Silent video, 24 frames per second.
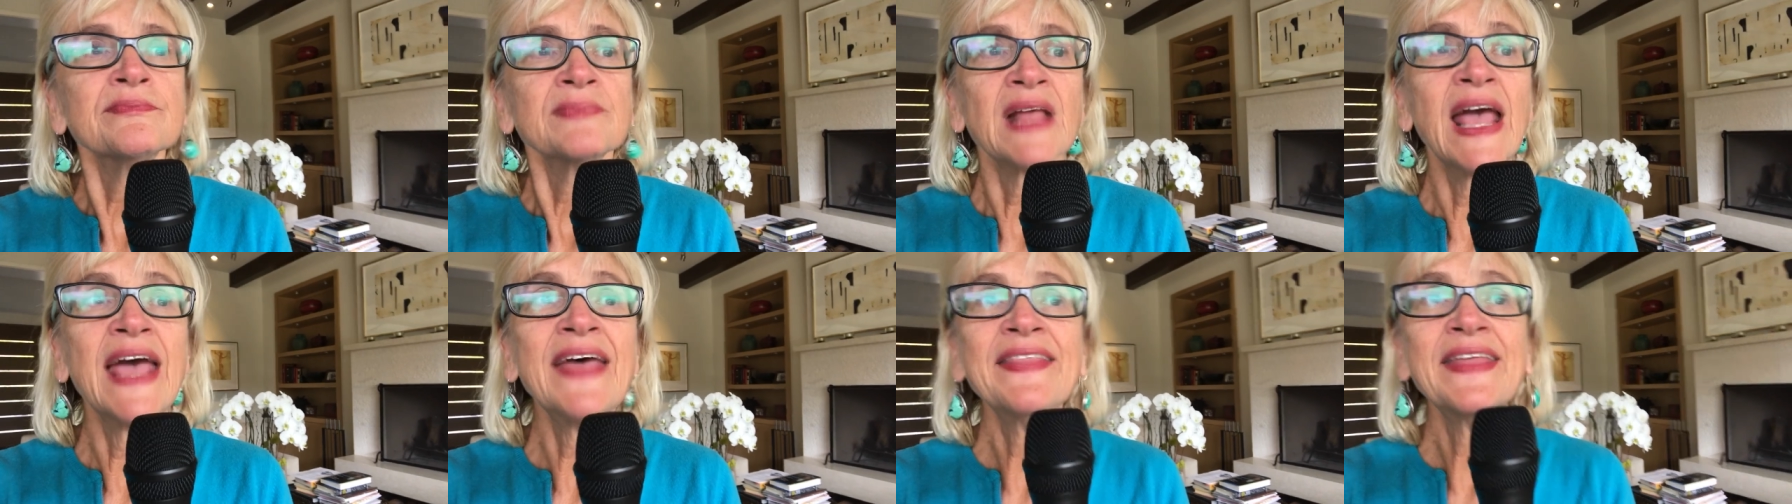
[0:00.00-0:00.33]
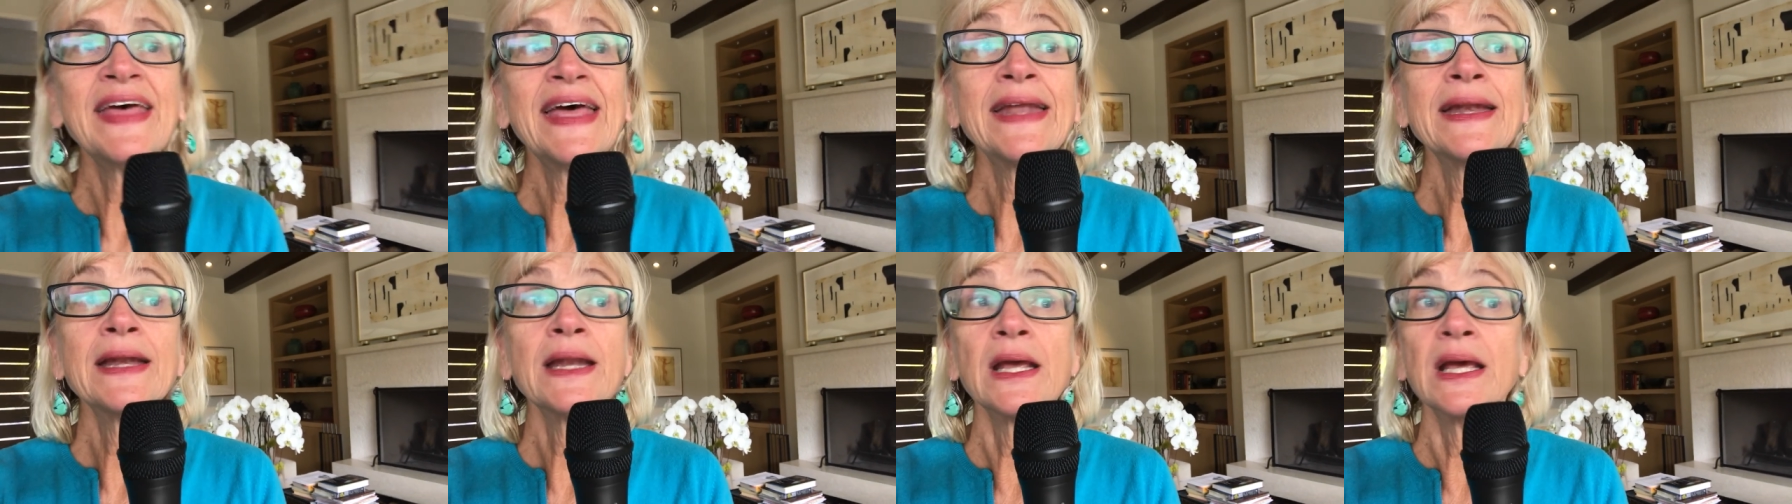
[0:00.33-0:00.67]
and
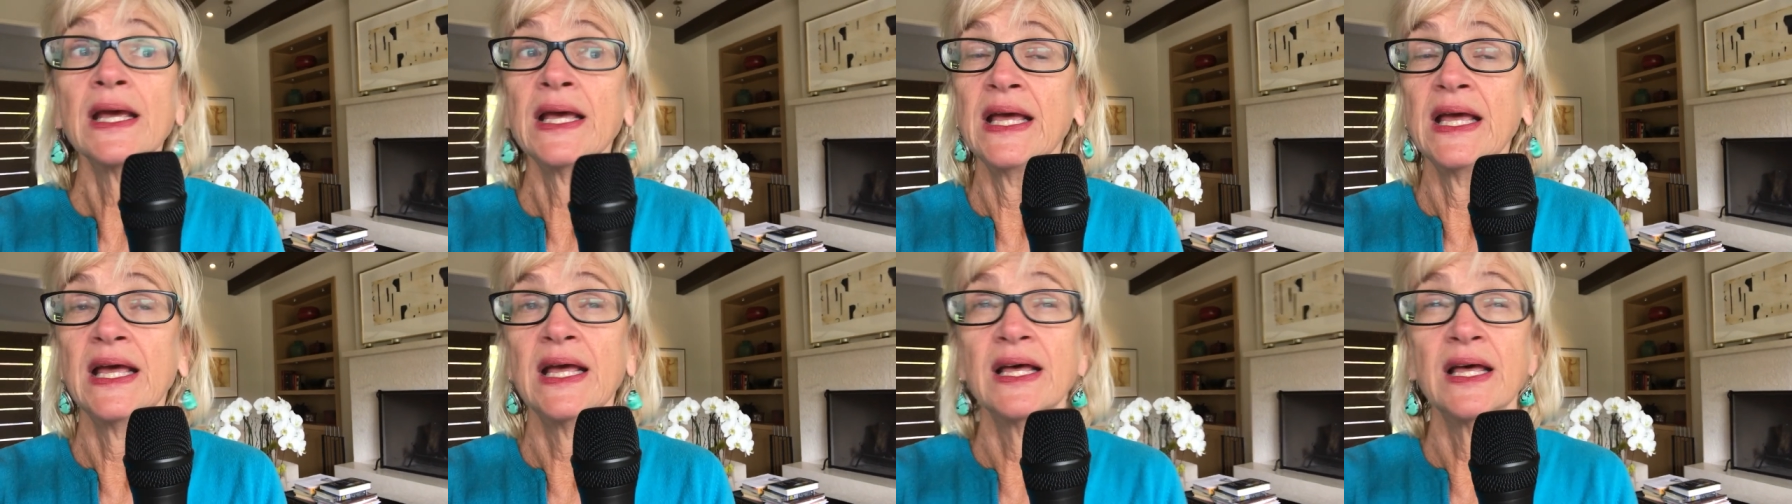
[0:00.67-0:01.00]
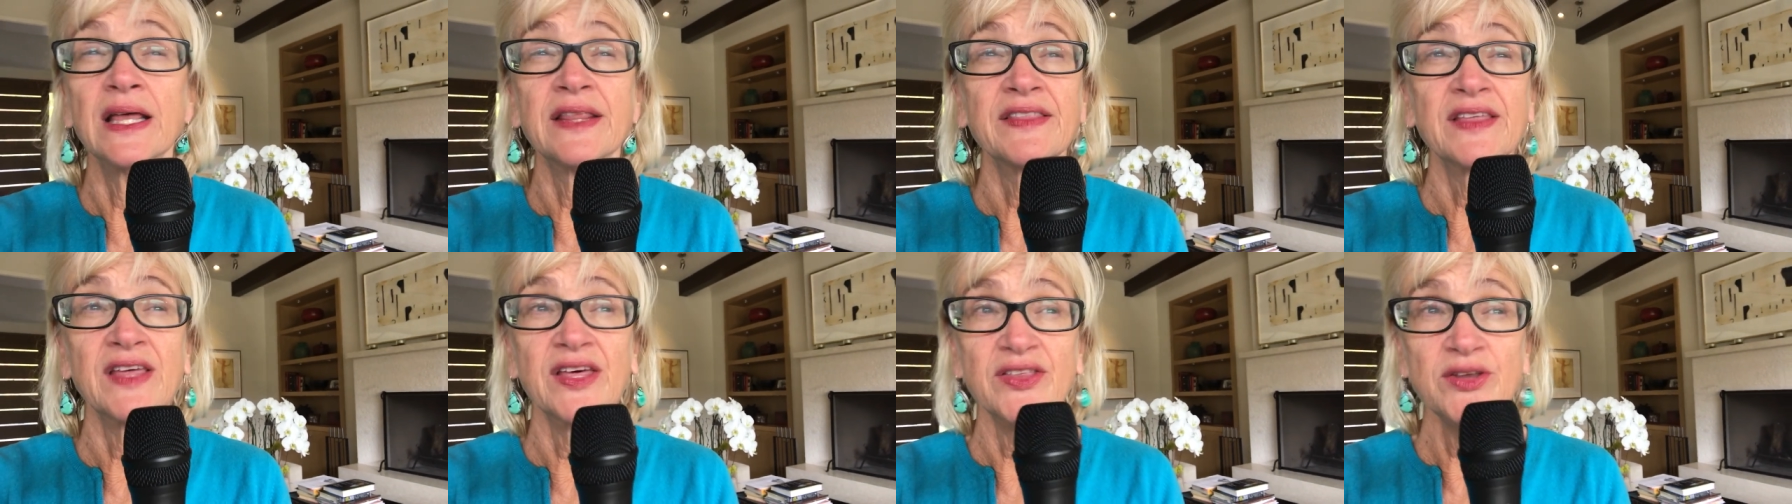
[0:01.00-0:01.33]
then
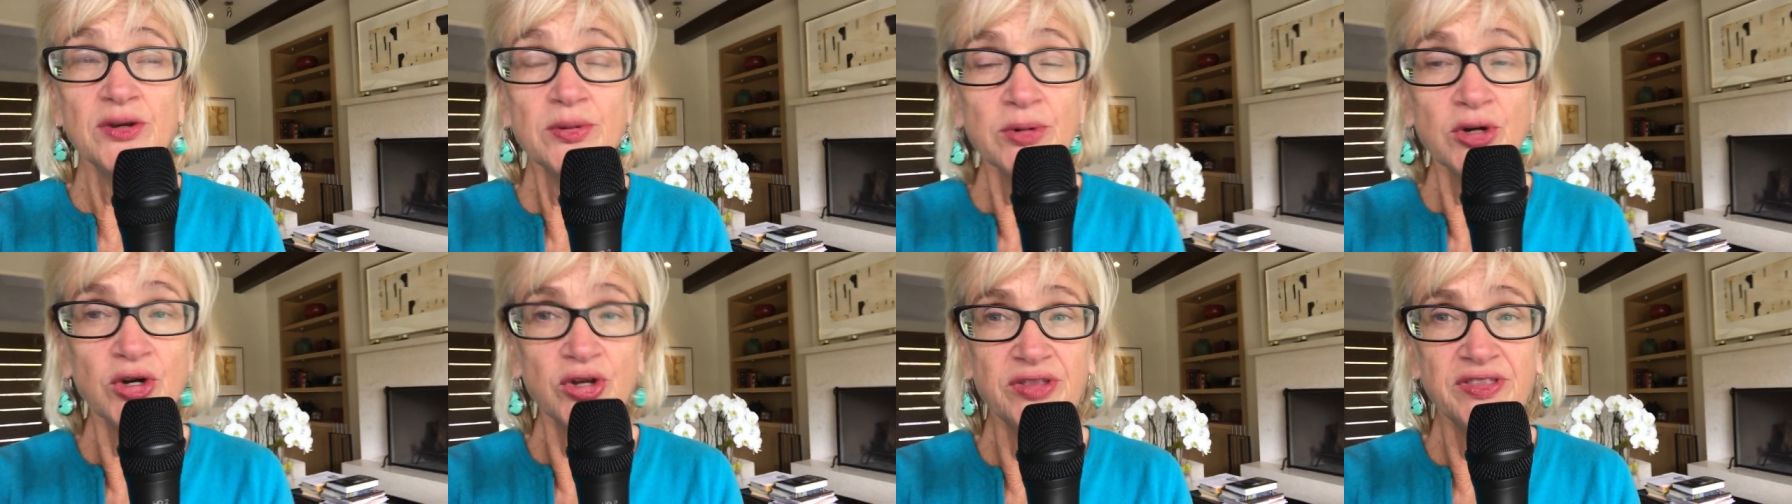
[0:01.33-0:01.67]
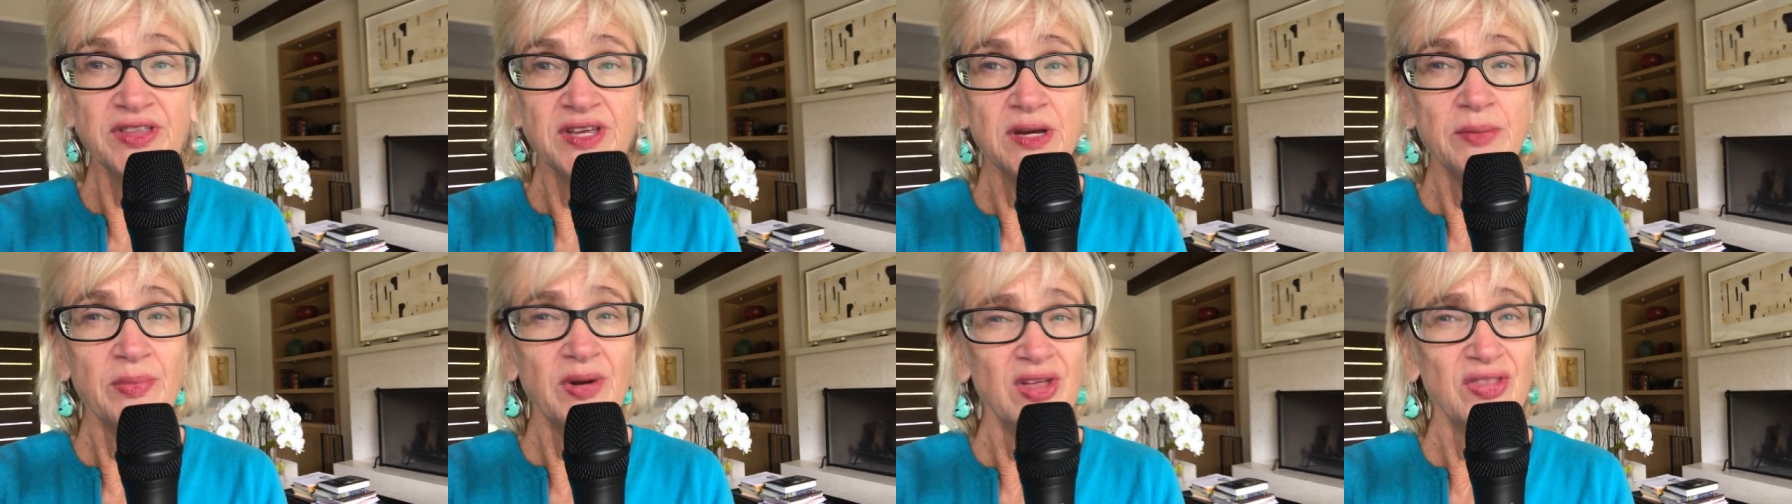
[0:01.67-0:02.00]
the other good
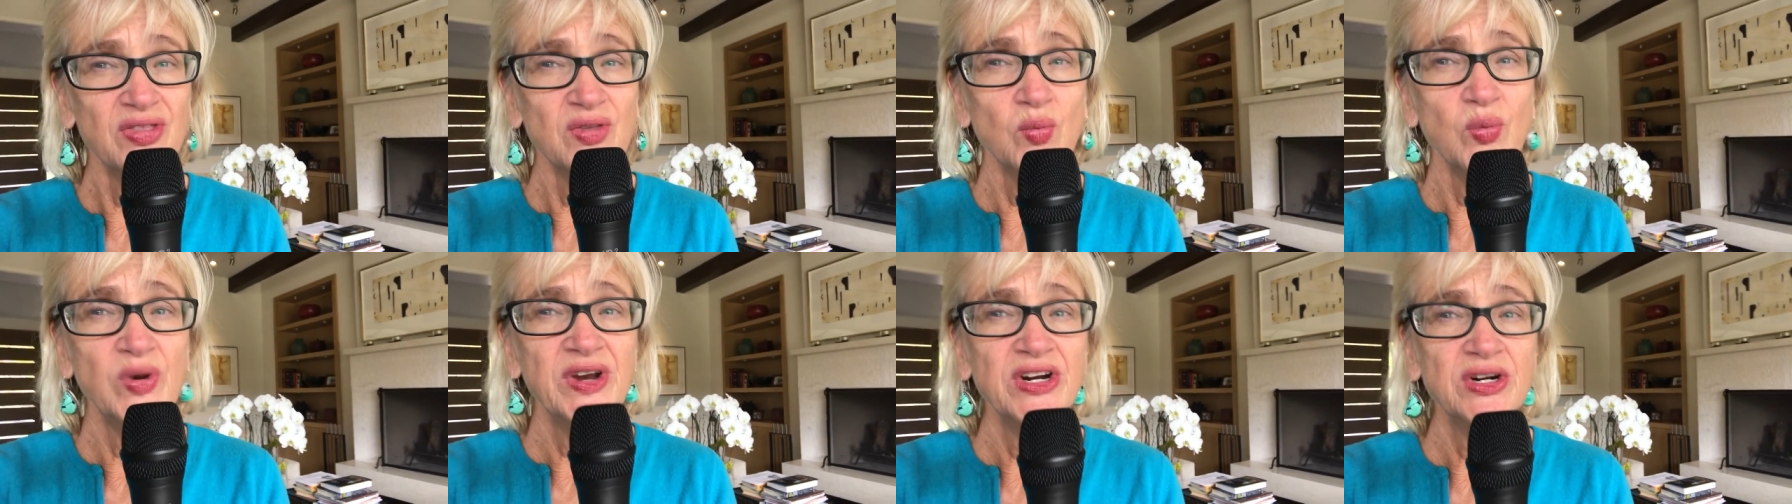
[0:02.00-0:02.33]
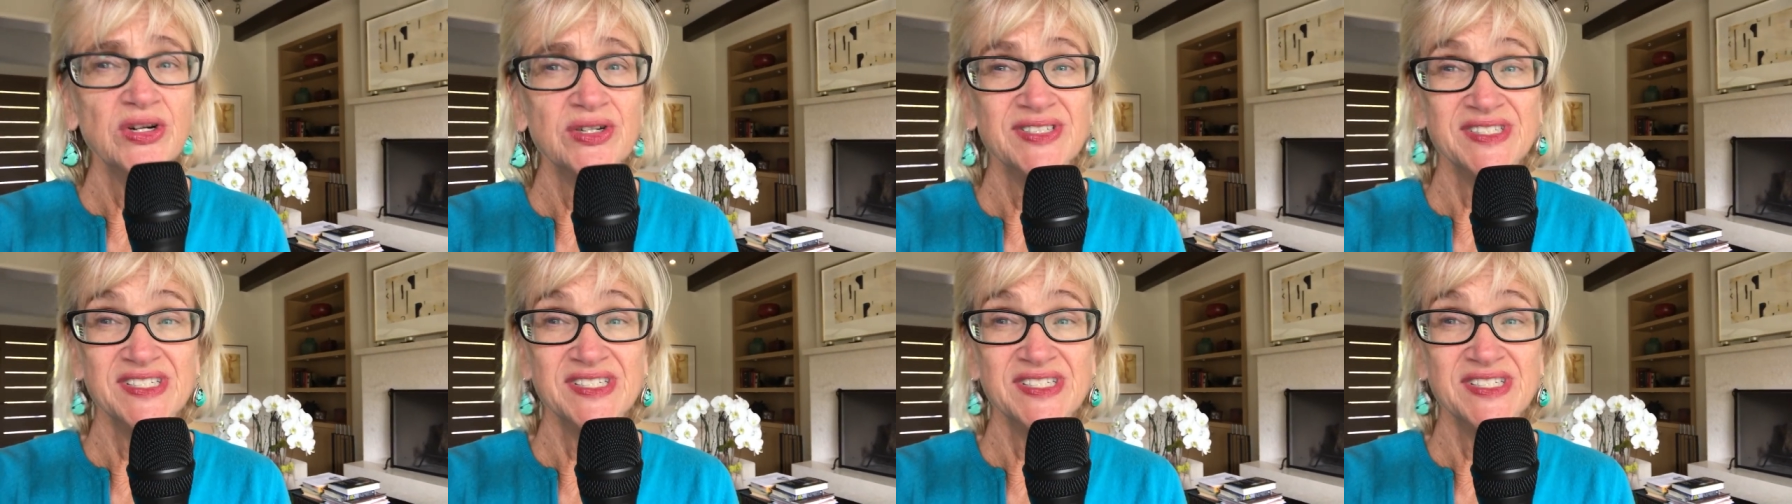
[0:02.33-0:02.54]
thing about the winter